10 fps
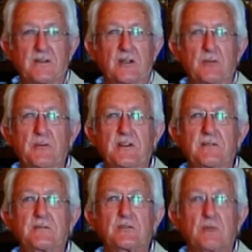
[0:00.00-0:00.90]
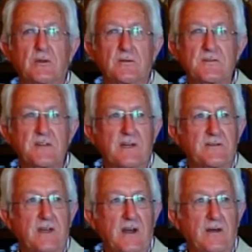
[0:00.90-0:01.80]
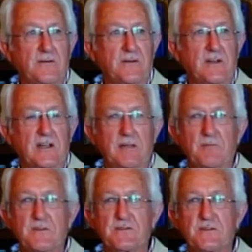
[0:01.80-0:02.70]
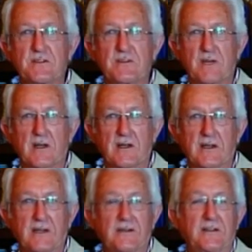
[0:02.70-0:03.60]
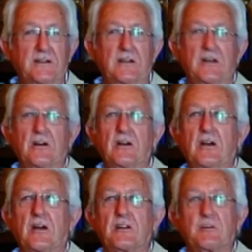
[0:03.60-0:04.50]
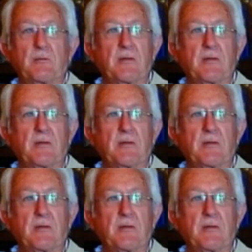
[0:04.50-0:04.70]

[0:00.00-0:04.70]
a committee of 12 sat down to name the streets of Adelaide to be